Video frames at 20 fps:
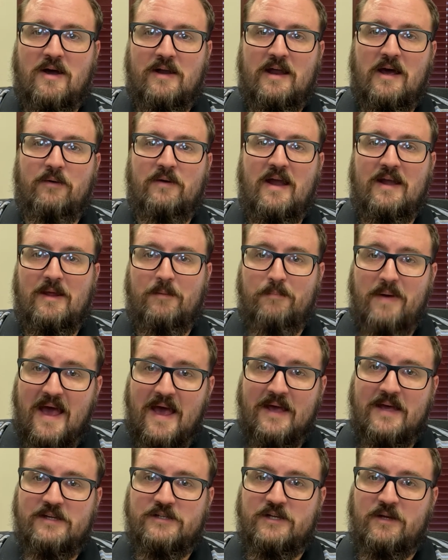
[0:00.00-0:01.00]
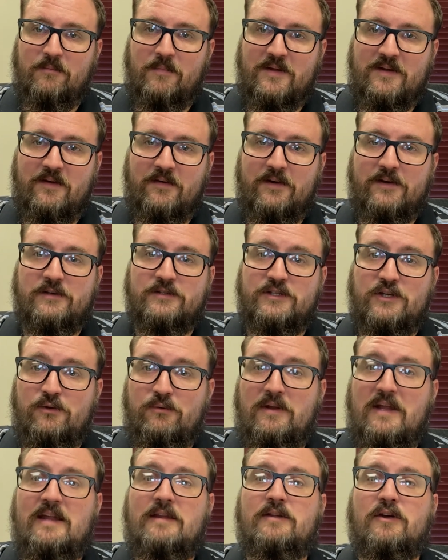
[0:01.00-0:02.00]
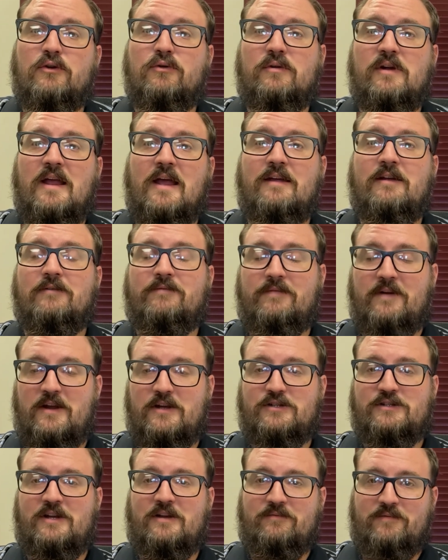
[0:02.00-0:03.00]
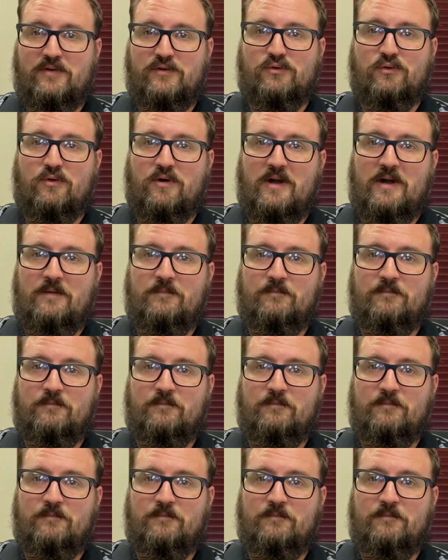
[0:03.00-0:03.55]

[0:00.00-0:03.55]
down any packaging materials you need to create your finished inventory.